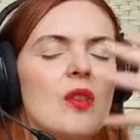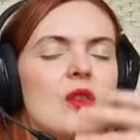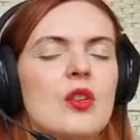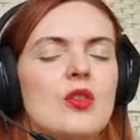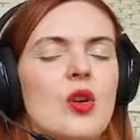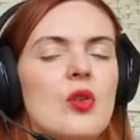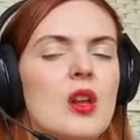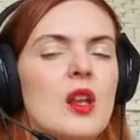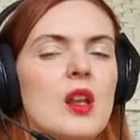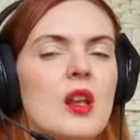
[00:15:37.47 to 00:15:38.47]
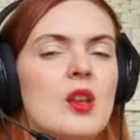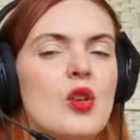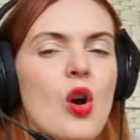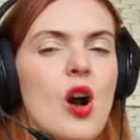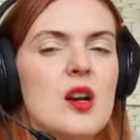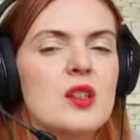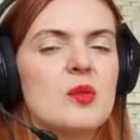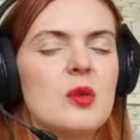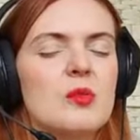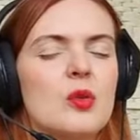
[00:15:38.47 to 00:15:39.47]
not only in your heart
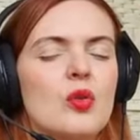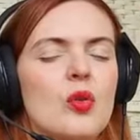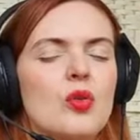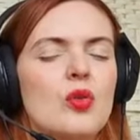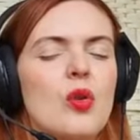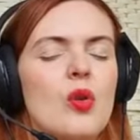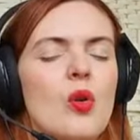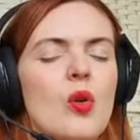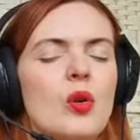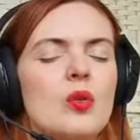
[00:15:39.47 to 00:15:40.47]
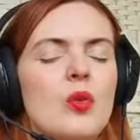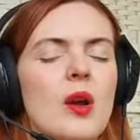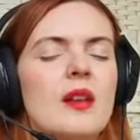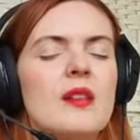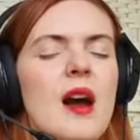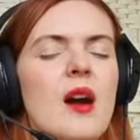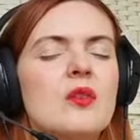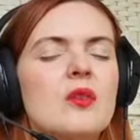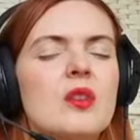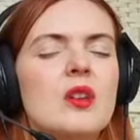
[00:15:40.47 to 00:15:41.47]
space but also all the way
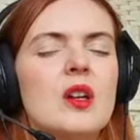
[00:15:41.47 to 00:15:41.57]
down